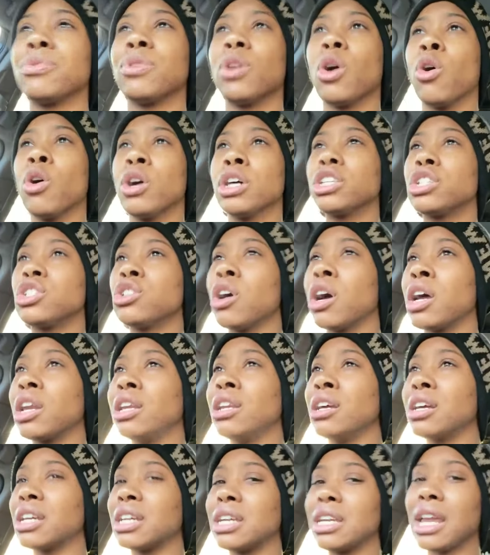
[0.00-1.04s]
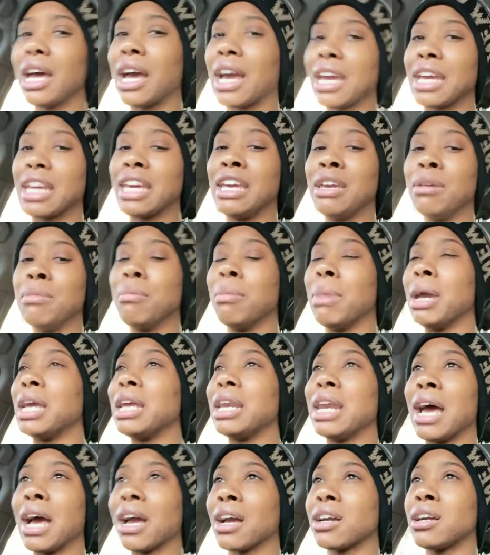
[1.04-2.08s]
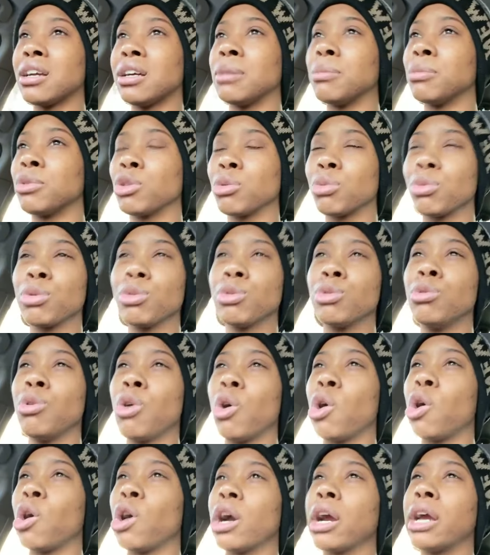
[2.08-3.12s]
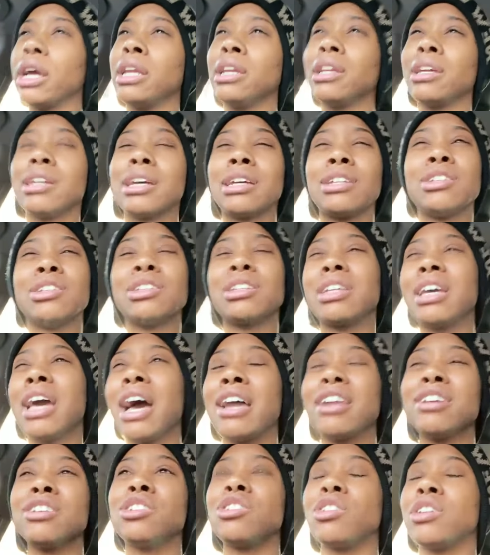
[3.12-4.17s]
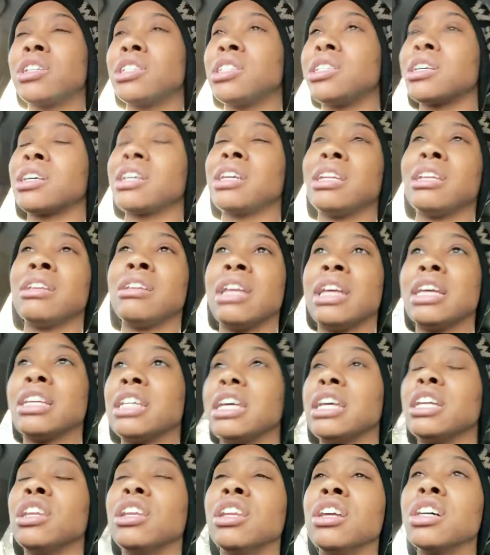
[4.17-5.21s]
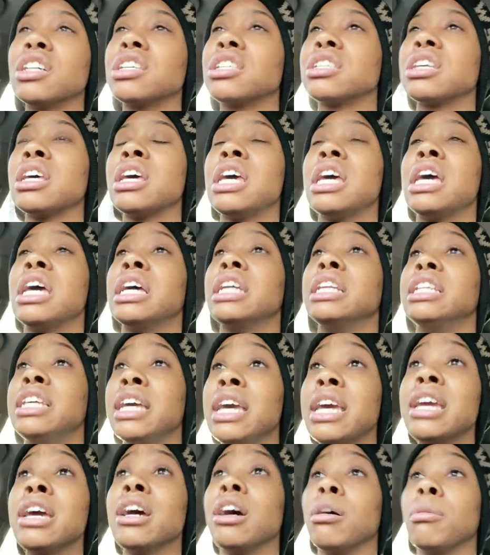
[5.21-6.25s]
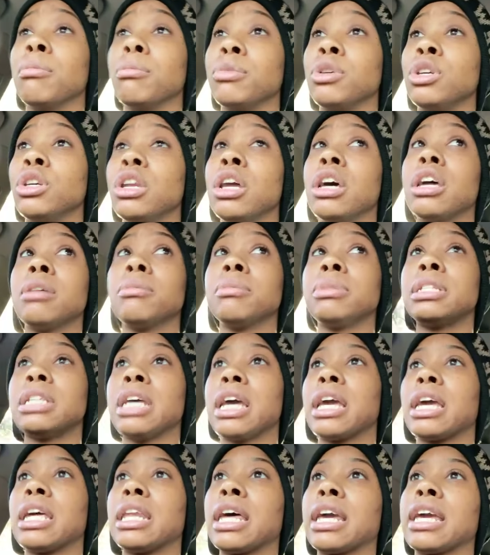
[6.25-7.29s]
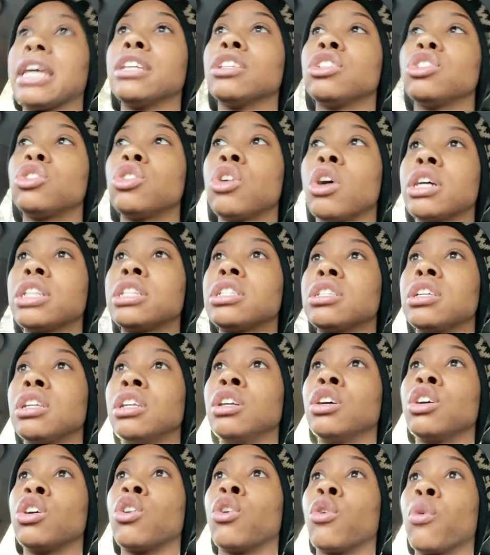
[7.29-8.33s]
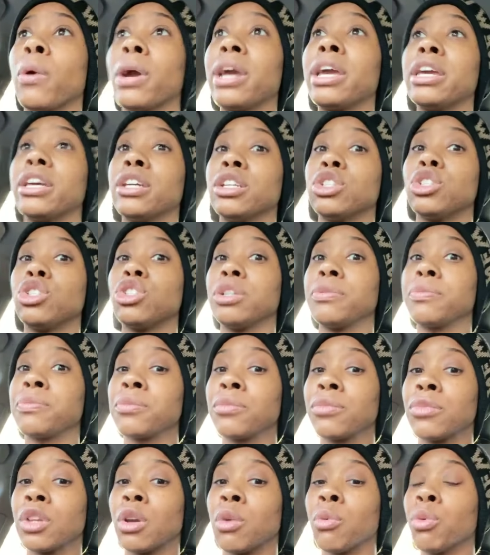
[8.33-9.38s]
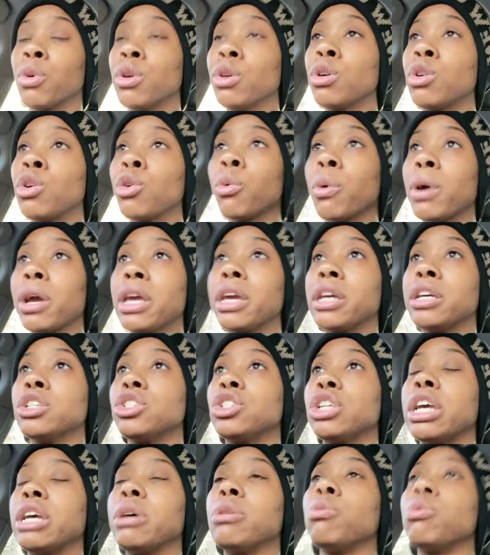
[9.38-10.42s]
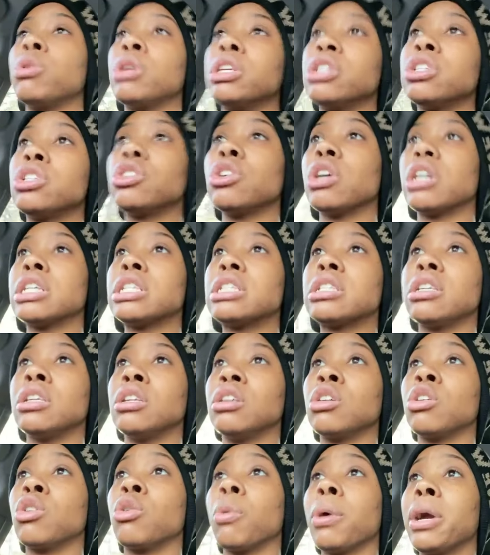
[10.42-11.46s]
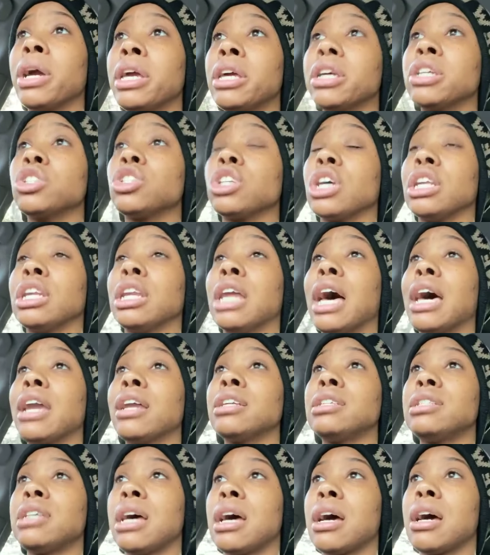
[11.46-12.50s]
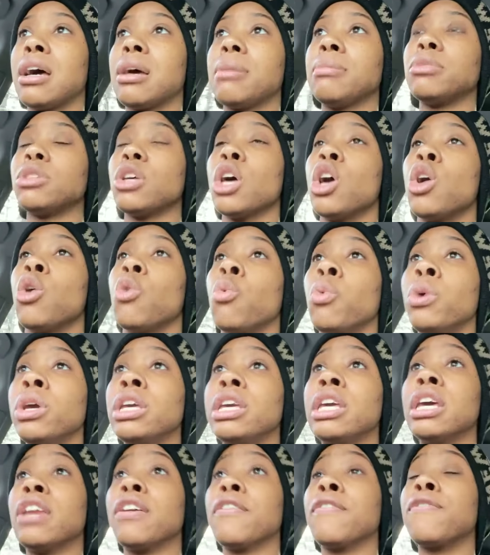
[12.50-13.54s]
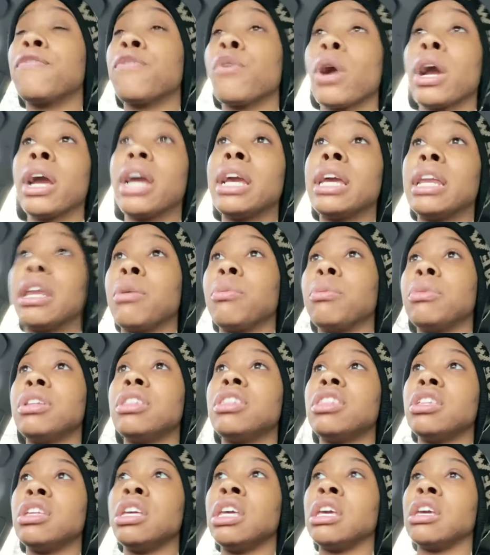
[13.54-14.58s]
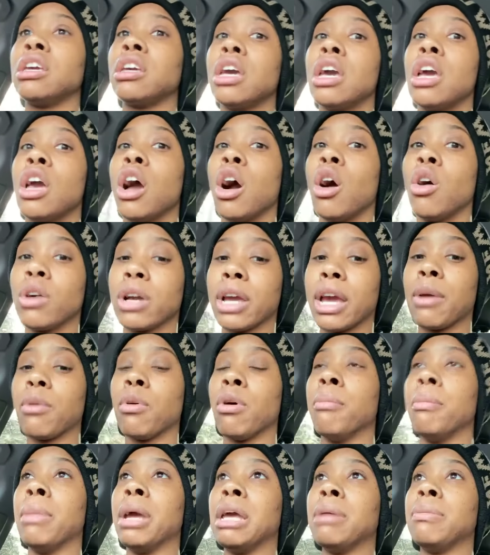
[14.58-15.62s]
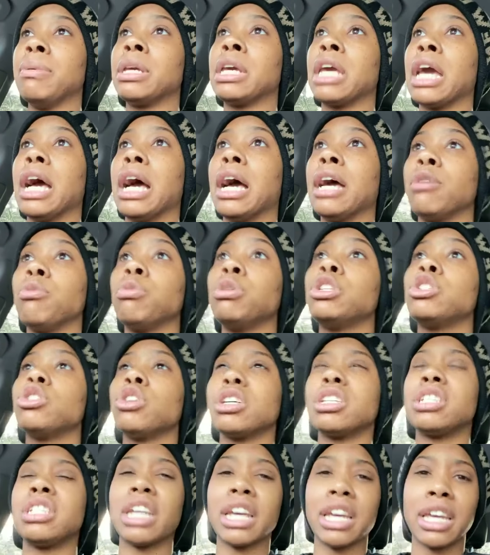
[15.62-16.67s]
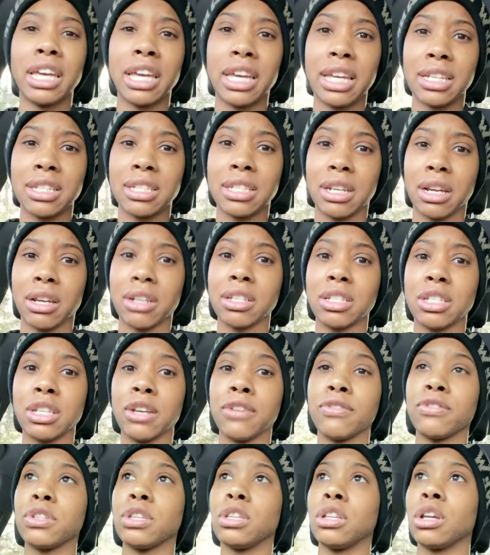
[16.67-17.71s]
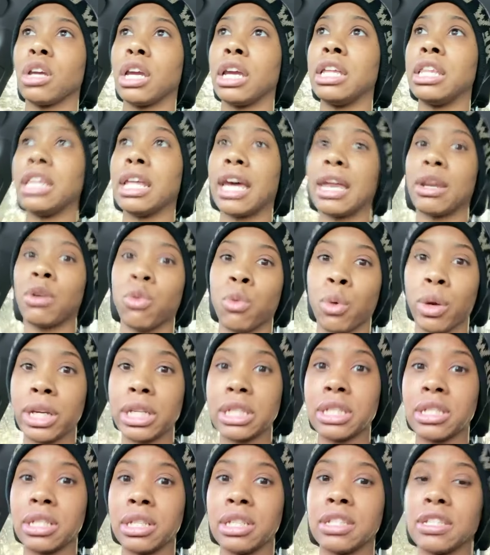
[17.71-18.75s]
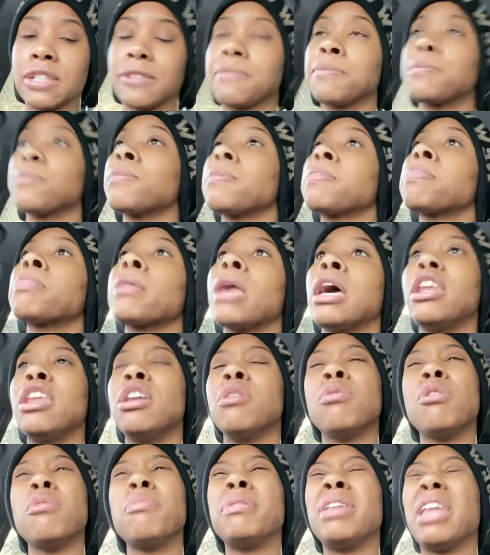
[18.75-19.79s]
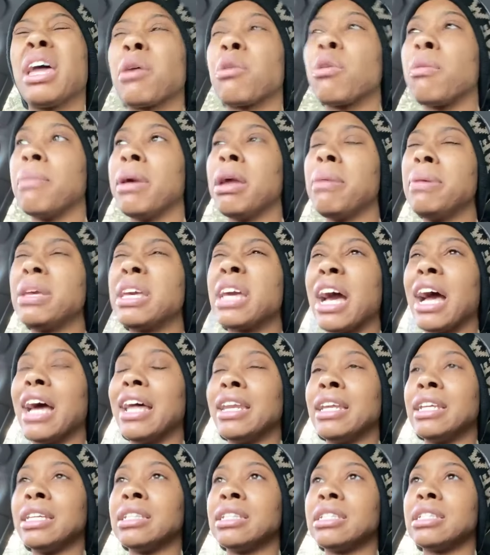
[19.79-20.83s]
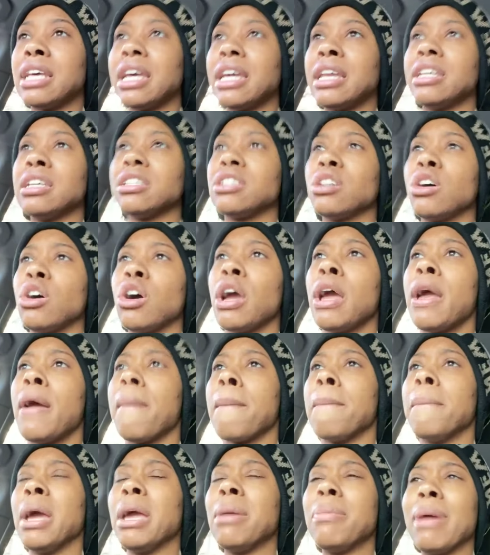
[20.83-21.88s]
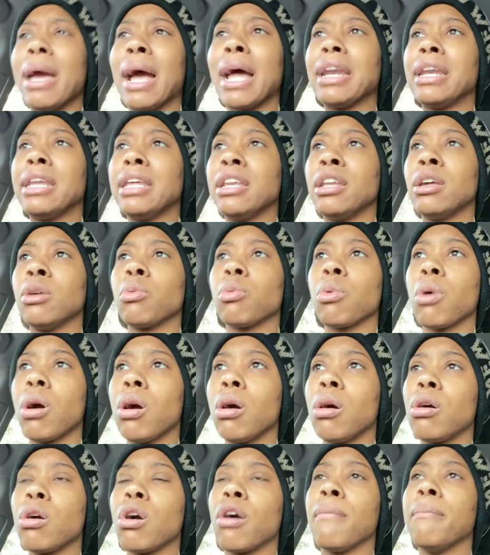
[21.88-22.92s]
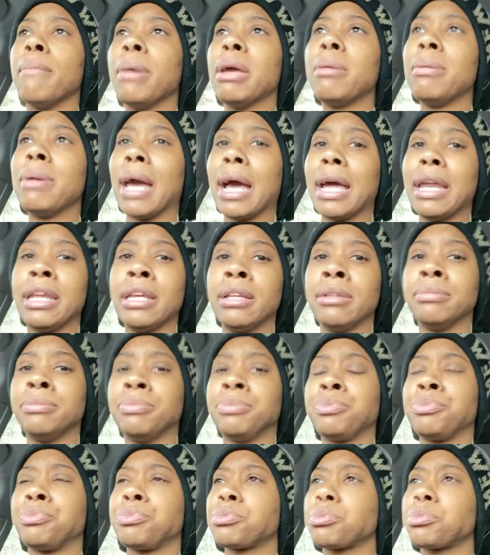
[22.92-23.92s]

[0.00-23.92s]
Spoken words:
or it start looking like he may not come through, or it kind of starts looking, it looks dim, you know what I'm saying? Like, it starts to look grayish. Real grayish. And when it starts to look grayish, a lot of times we get afraid and we think, okay, well, maybe God, we start second guessing ourselves in that gray season. And then we'll be like, well, maybe God didn't say this, or maybe I did it wrong, or maybe I didn't